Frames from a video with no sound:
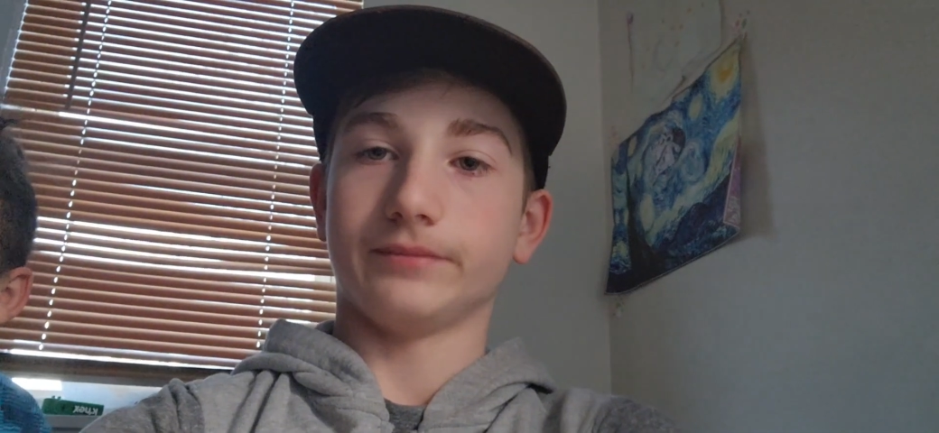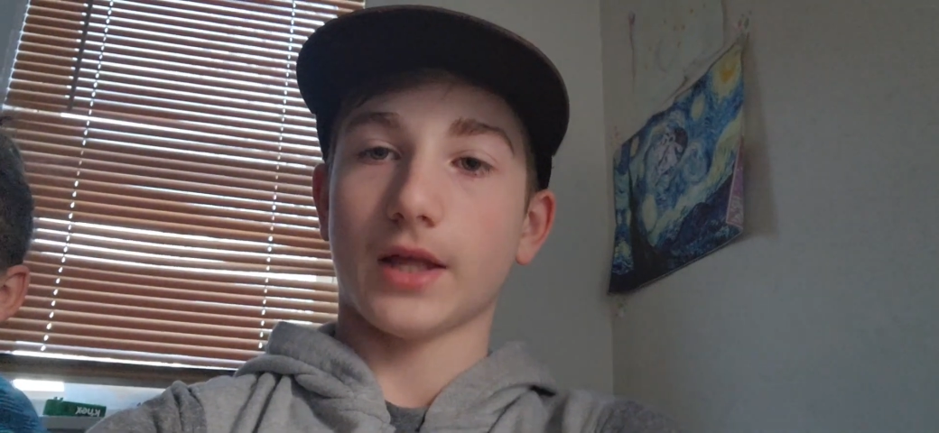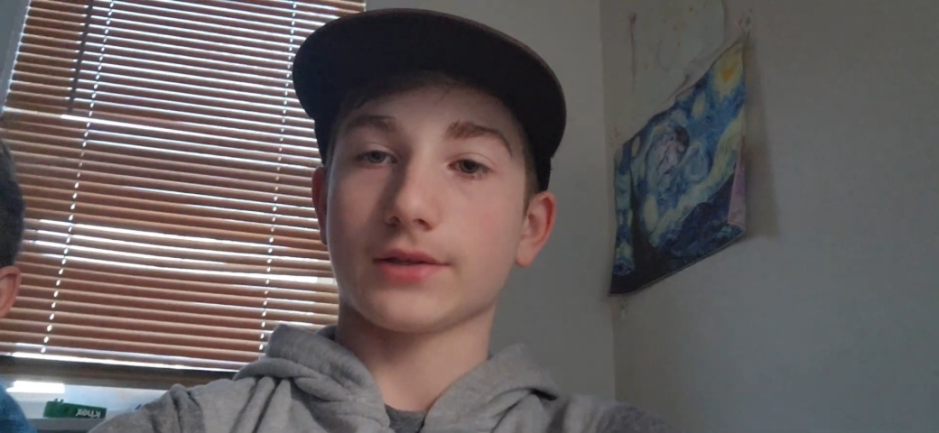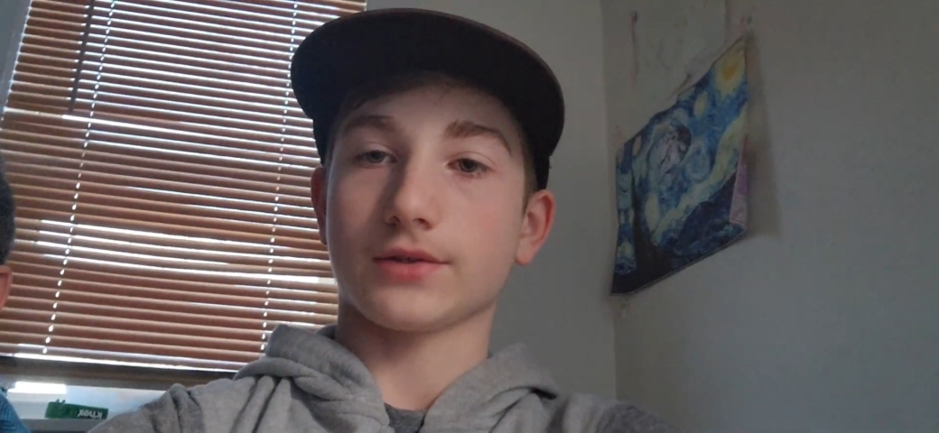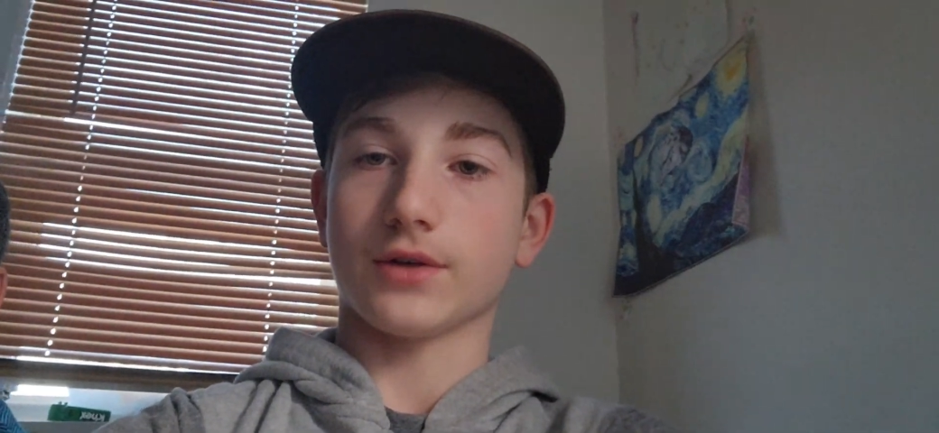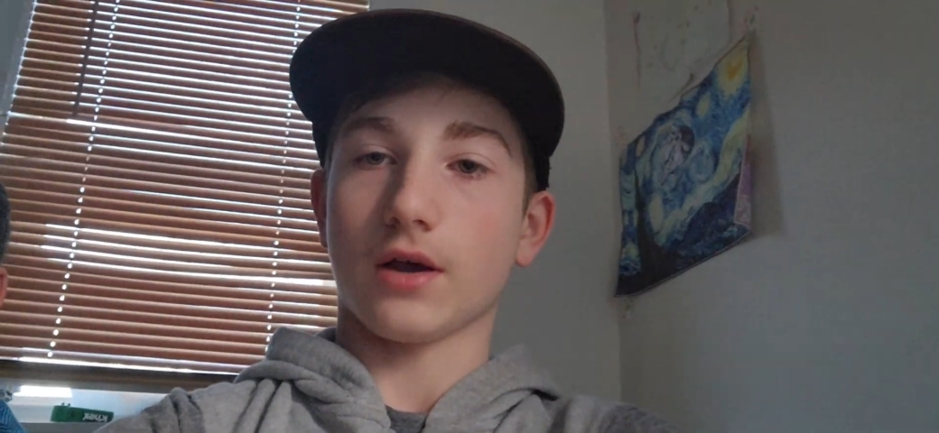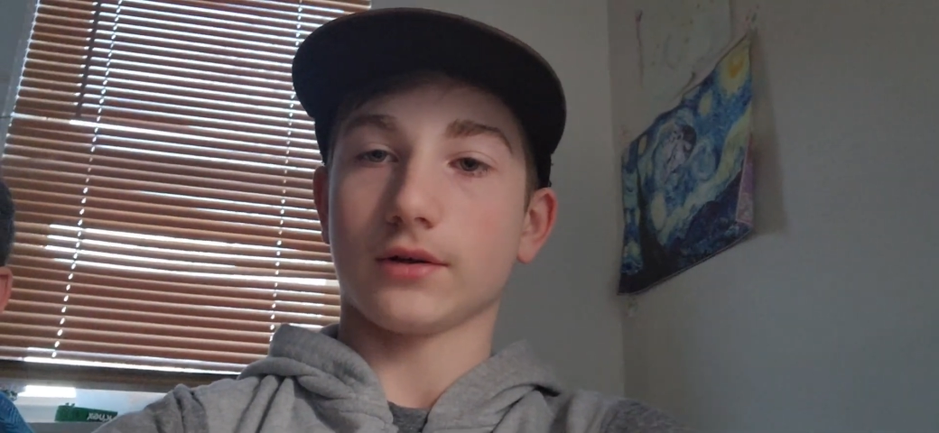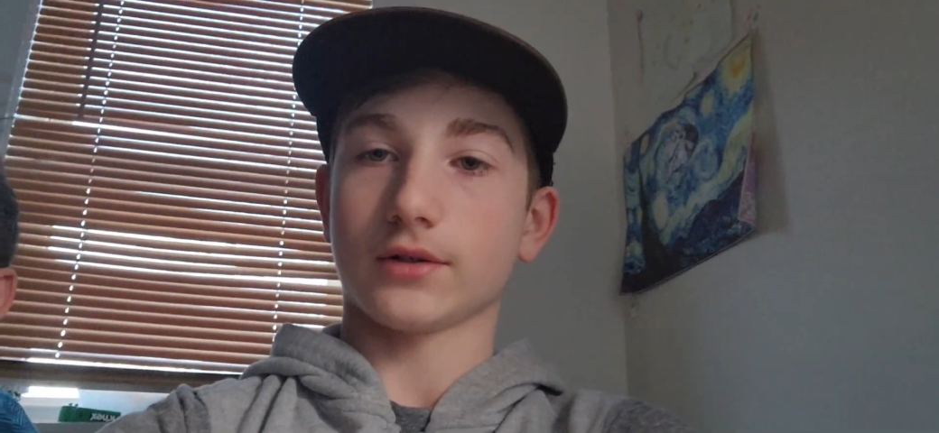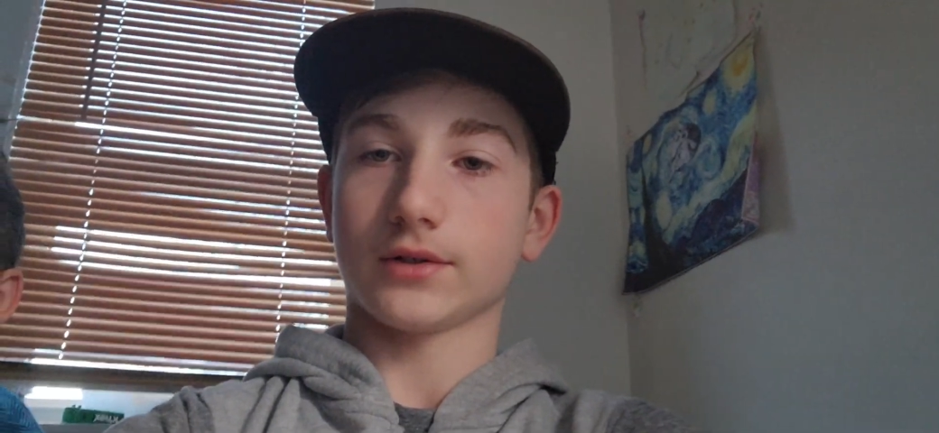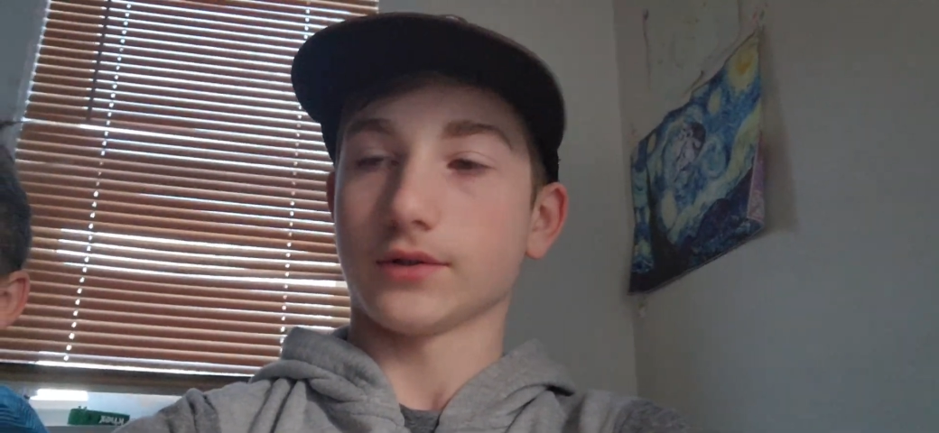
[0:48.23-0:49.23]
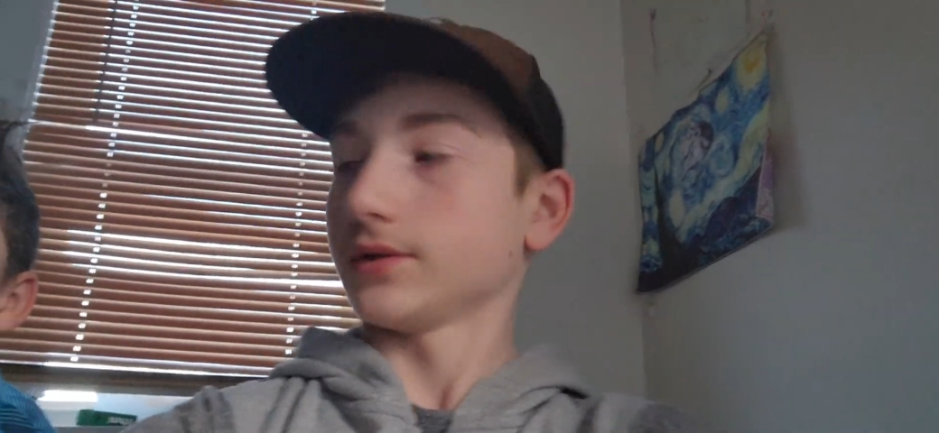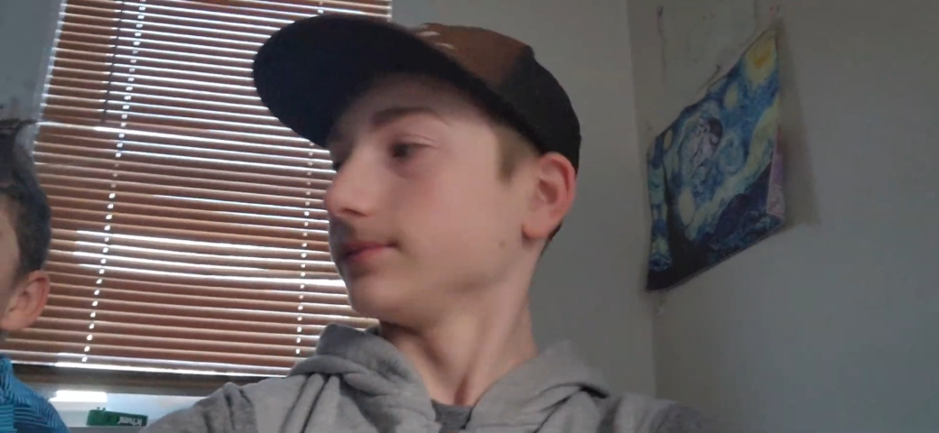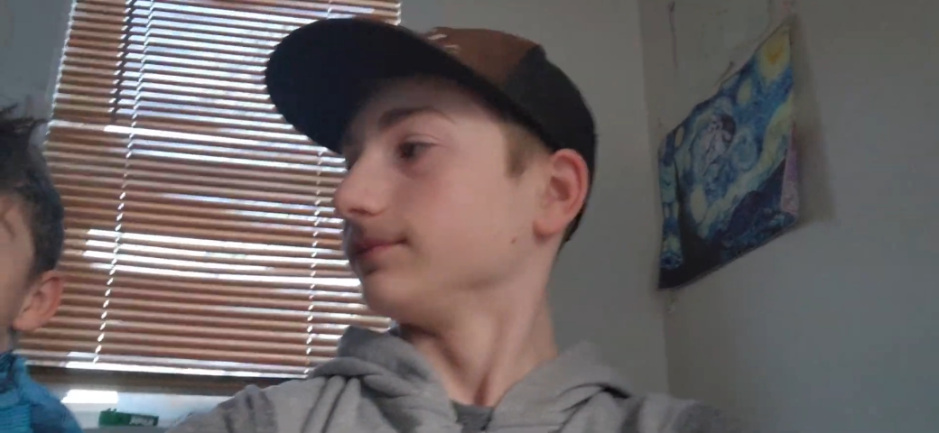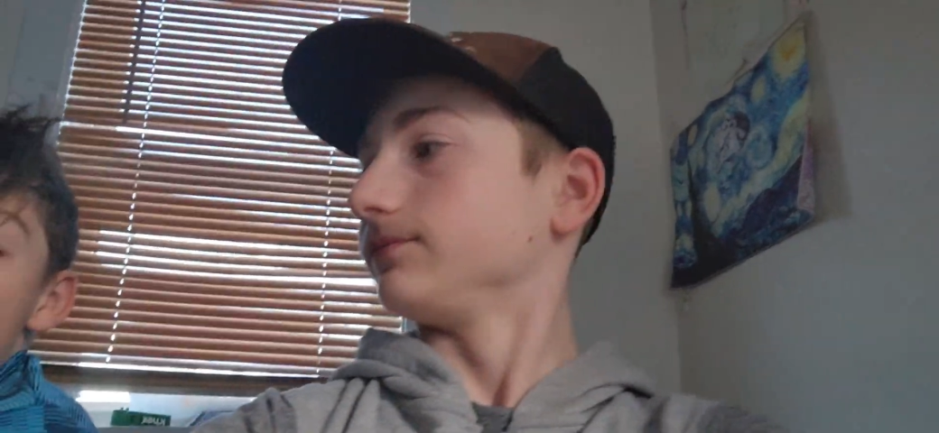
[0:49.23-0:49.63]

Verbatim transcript: that sucks.